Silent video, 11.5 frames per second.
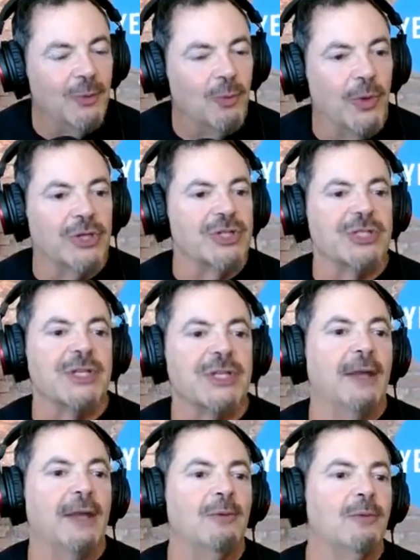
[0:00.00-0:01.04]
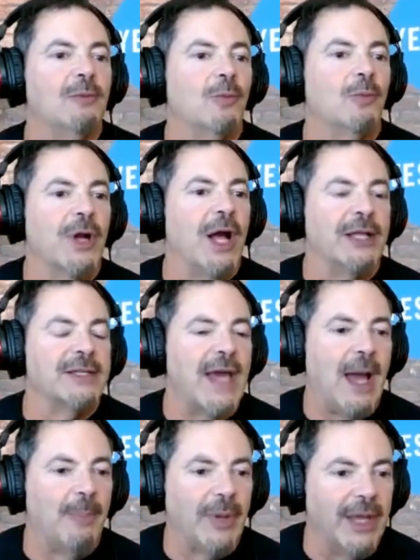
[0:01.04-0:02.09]
We're not
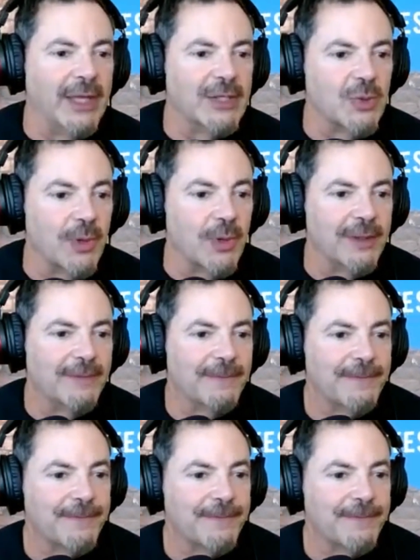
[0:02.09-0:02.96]
tapping into it.